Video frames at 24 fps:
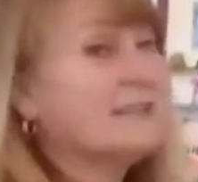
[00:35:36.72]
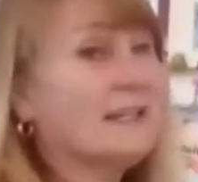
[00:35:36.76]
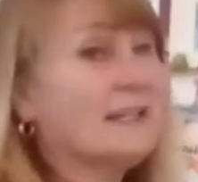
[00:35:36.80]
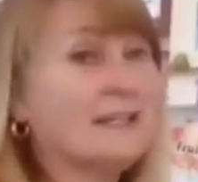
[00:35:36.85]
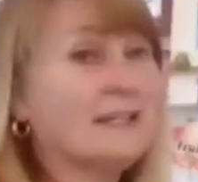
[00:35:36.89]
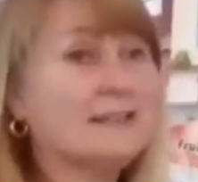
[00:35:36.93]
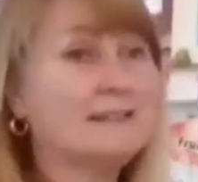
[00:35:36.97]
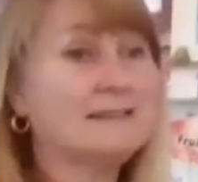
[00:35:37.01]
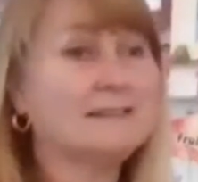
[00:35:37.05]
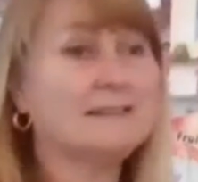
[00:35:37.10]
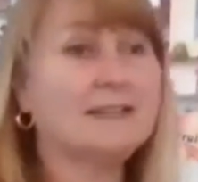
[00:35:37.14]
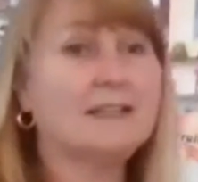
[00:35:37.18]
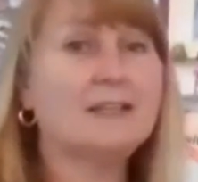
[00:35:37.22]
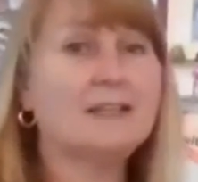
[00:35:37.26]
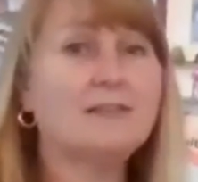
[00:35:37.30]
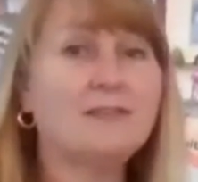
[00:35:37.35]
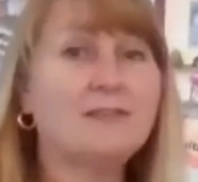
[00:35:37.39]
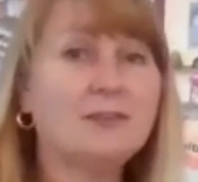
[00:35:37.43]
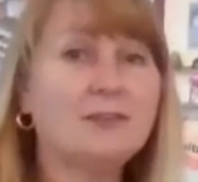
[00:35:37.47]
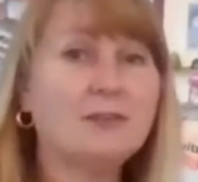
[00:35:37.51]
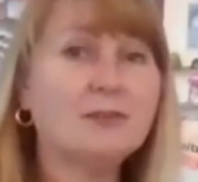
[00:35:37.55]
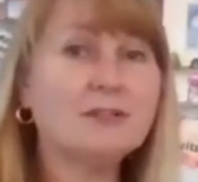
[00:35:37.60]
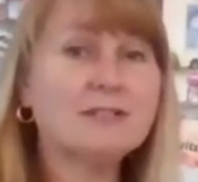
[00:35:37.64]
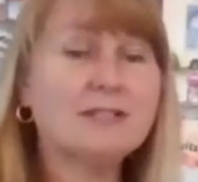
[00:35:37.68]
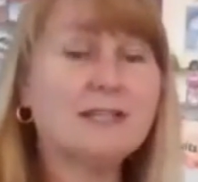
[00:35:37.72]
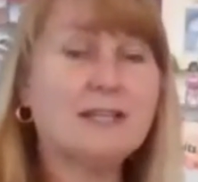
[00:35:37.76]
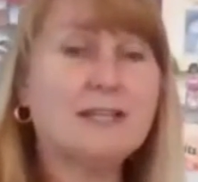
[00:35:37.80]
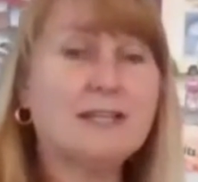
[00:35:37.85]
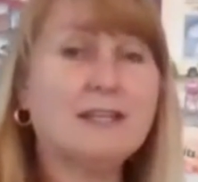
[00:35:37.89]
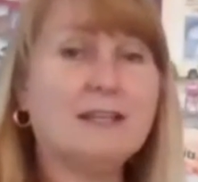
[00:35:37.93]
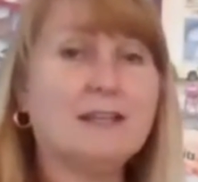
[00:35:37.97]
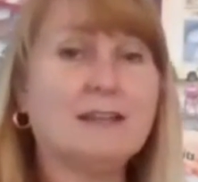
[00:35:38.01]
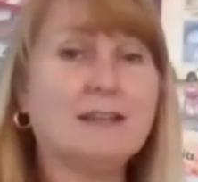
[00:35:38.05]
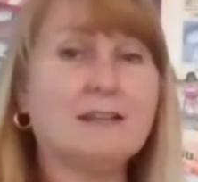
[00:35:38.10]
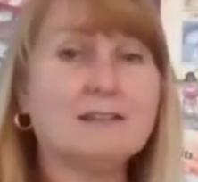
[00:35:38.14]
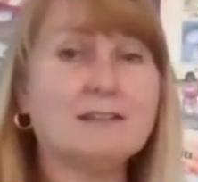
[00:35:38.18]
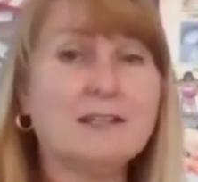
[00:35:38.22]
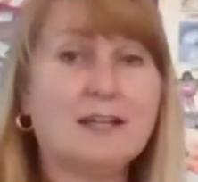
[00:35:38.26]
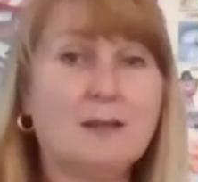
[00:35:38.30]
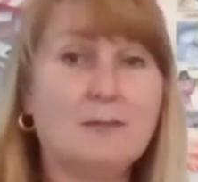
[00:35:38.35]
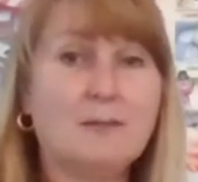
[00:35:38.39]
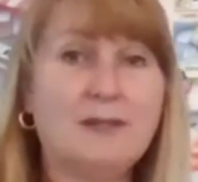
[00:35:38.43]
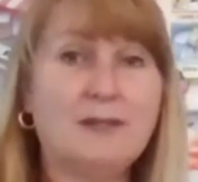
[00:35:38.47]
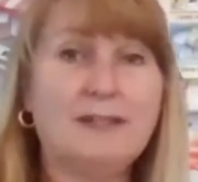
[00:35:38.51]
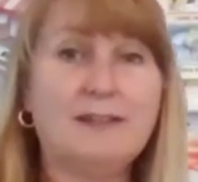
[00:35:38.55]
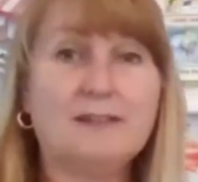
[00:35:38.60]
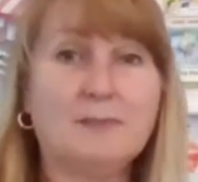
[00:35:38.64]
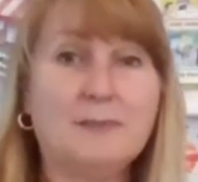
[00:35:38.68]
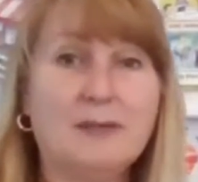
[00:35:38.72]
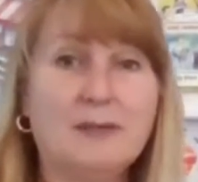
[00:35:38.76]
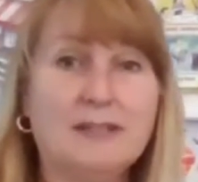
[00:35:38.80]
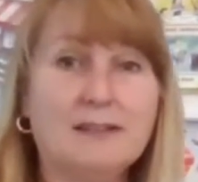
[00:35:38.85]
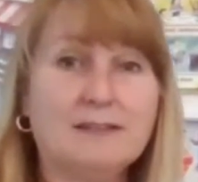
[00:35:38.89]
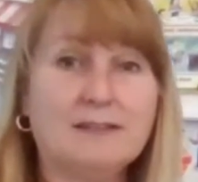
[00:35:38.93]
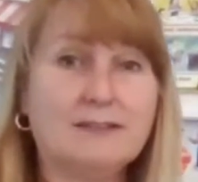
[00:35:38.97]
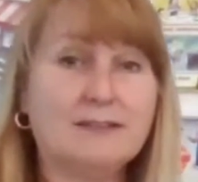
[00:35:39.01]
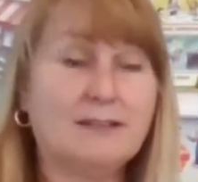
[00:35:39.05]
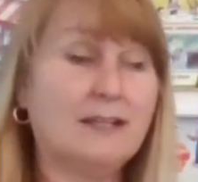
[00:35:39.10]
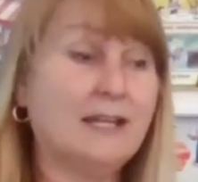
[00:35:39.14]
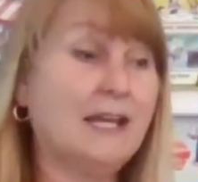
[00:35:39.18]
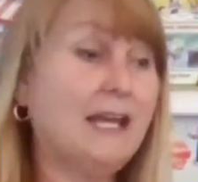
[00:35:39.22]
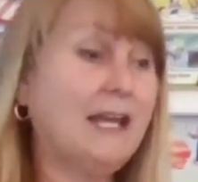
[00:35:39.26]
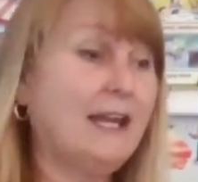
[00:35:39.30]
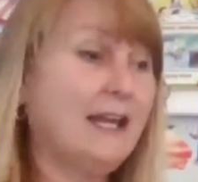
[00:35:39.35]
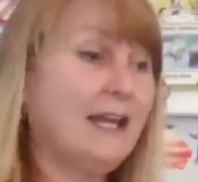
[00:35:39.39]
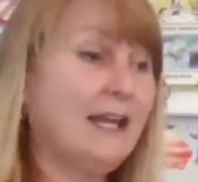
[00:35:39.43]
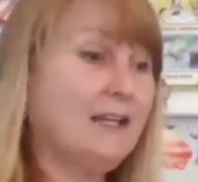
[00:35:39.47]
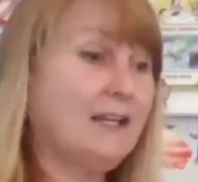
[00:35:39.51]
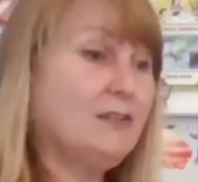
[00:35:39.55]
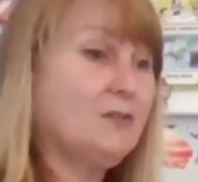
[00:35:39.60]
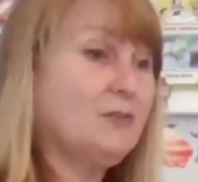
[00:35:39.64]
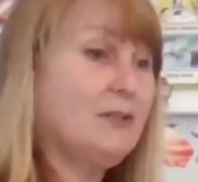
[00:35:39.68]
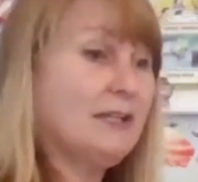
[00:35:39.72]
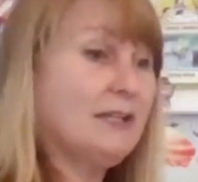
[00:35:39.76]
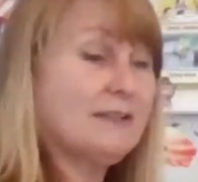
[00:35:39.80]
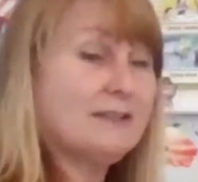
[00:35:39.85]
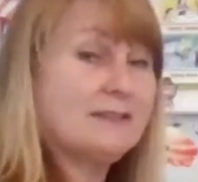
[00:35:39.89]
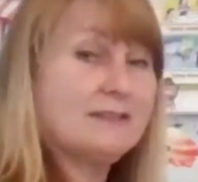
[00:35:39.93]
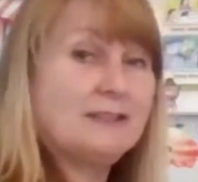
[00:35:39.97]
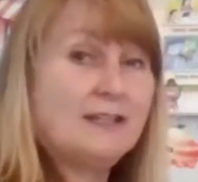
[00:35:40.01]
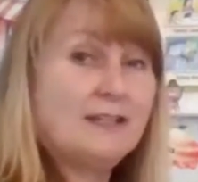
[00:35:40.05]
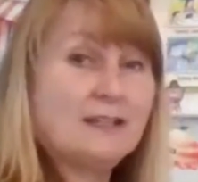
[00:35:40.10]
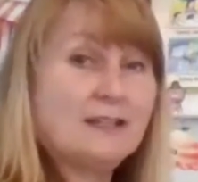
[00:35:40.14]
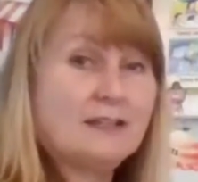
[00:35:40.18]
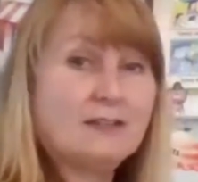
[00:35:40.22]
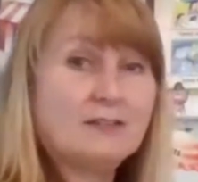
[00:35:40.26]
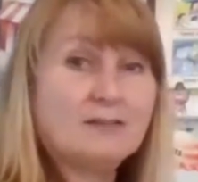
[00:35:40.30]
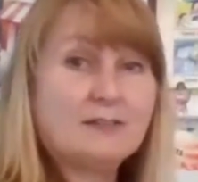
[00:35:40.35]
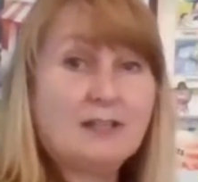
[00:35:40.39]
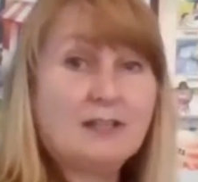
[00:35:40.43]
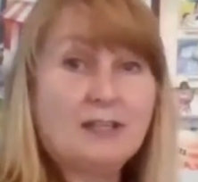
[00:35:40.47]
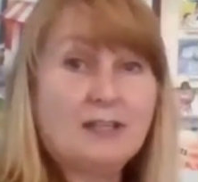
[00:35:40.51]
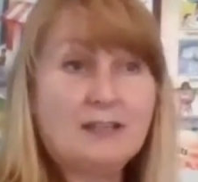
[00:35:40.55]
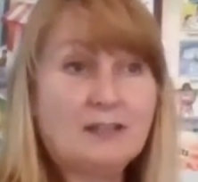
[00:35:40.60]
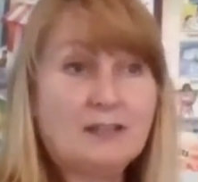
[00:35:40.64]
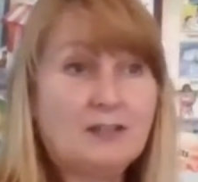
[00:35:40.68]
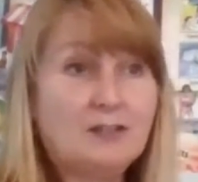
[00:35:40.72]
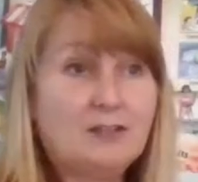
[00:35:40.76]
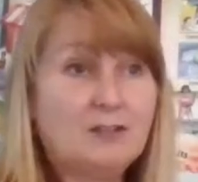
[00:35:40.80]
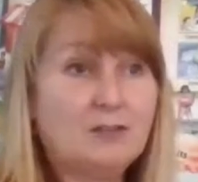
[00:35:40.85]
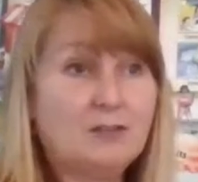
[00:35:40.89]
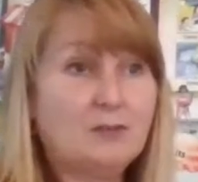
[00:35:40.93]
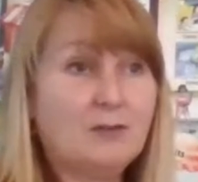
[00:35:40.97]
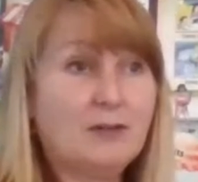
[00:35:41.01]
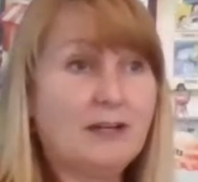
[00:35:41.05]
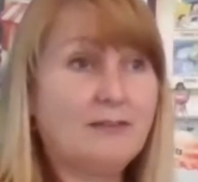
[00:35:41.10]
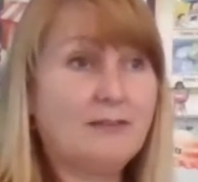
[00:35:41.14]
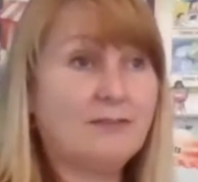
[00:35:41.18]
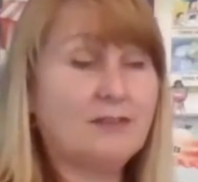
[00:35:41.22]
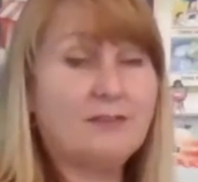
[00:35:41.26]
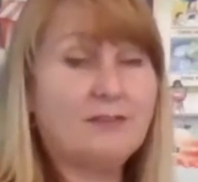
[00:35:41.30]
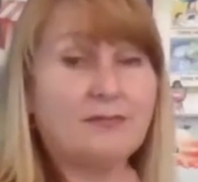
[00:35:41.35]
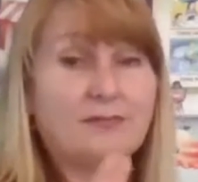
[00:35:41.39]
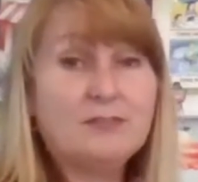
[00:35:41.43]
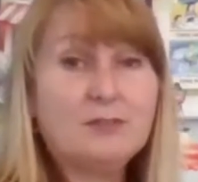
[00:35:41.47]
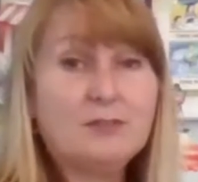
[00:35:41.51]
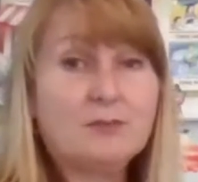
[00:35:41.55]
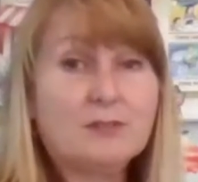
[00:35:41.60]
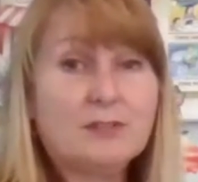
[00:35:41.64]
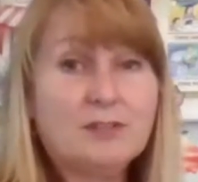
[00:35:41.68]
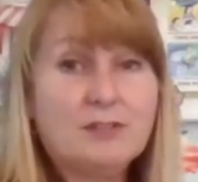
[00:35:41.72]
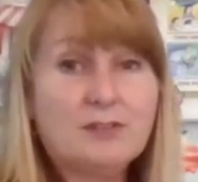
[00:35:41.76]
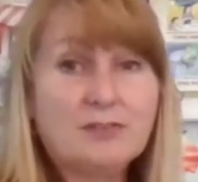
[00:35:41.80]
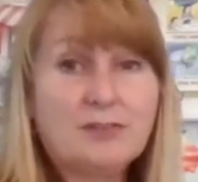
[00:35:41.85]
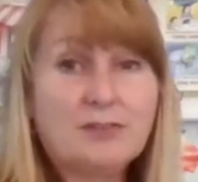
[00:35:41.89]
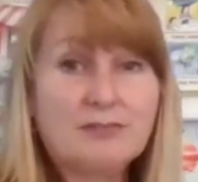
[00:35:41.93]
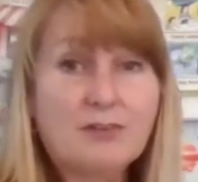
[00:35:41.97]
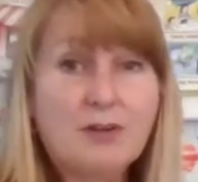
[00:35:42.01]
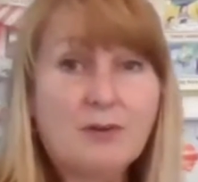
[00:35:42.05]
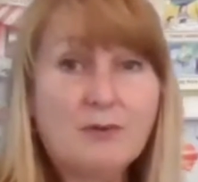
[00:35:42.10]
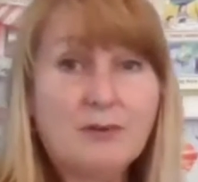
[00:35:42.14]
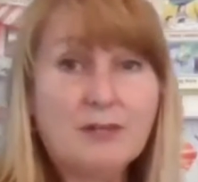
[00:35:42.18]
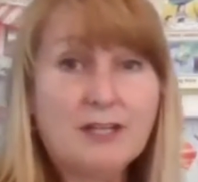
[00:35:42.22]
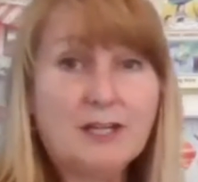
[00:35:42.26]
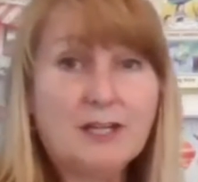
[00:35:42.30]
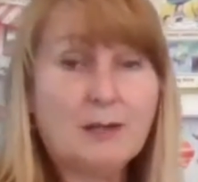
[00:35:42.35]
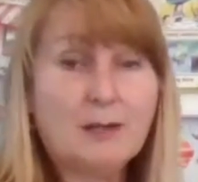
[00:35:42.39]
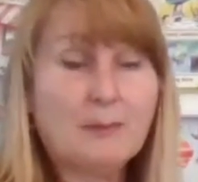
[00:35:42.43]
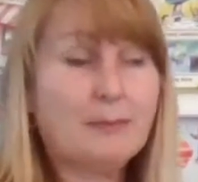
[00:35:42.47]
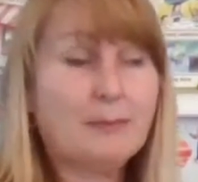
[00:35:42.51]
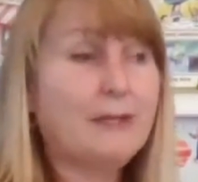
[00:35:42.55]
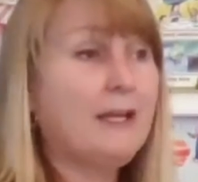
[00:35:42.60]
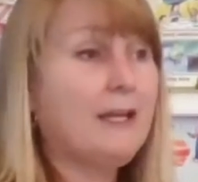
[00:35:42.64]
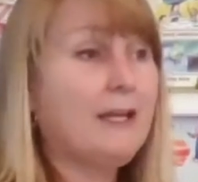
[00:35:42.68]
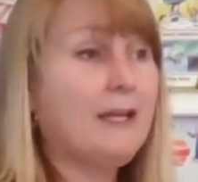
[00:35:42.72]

days. If you are taking diabetes medicine and you get sick, like you have the flu or you're throwing up,